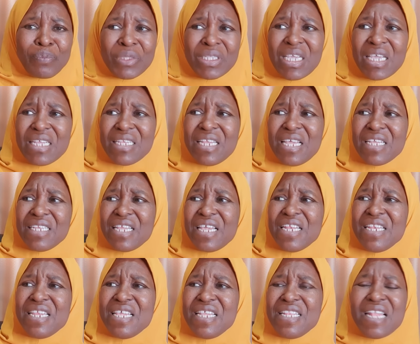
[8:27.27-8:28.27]
they, they,
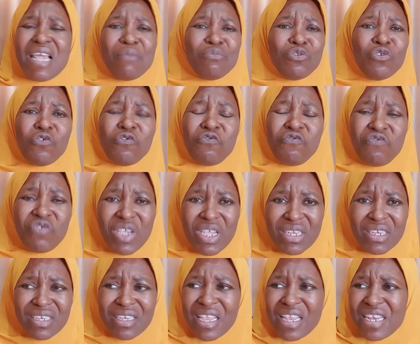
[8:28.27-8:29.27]
they need them to
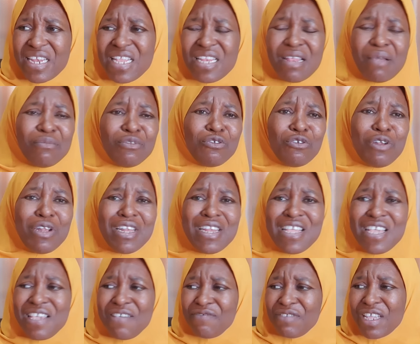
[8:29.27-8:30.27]
feed, they need them to
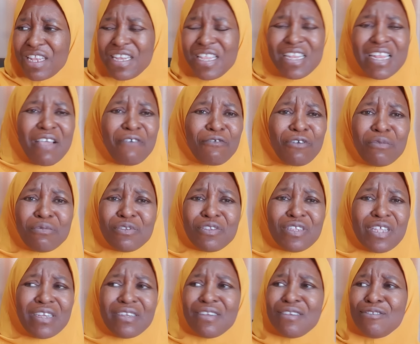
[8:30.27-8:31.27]
live, they need them from
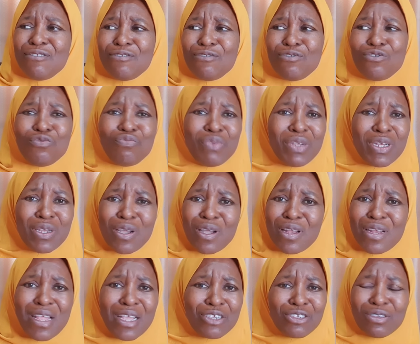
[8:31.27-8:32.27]
certain stupid
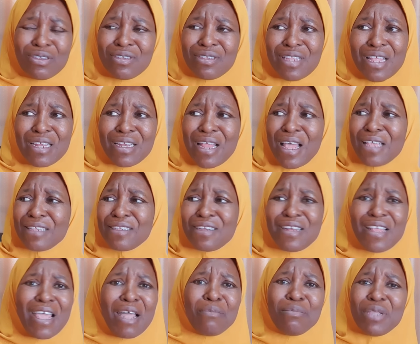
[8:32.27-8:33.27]
connections that
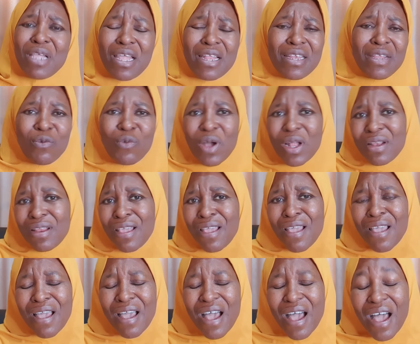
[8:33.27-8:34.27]
hasn't helped anyone
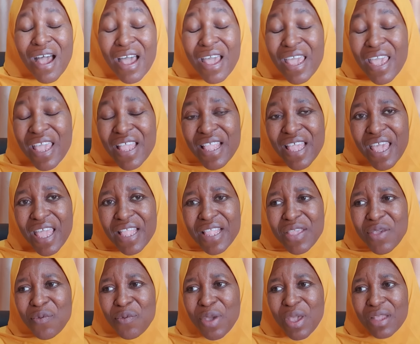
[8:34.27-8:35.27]
uh,
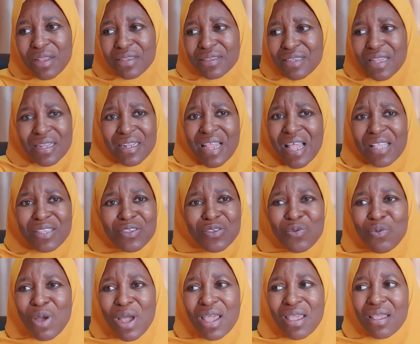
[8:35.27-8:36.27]
anywhere. So
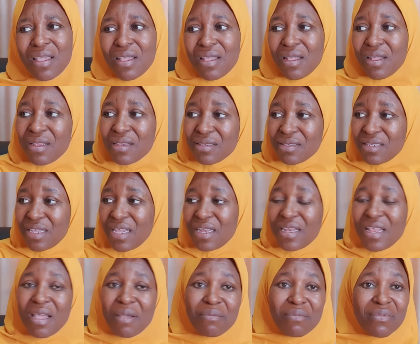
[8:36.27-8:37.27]
that's why. See
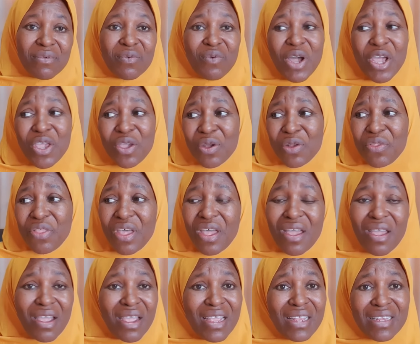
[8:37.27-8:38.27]
them while you're
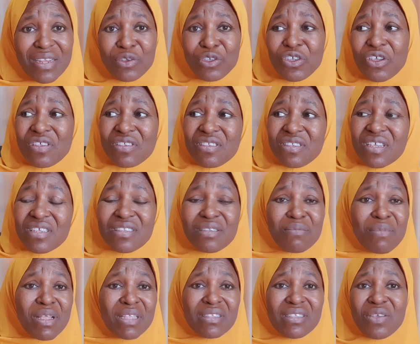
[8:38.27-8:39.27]
there in just six
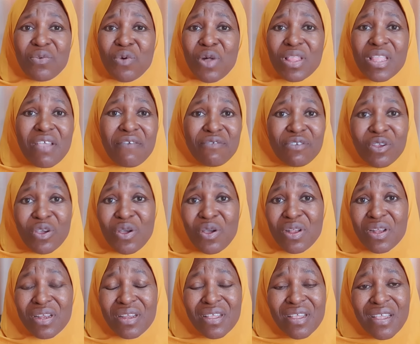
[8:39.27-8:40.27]
months, see what they've
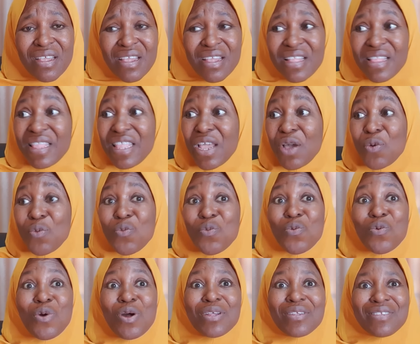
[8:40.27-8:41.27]
done. They're
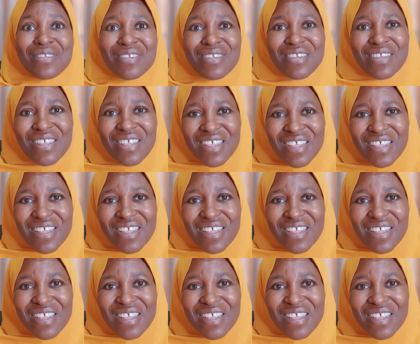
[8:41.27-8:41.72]
worse.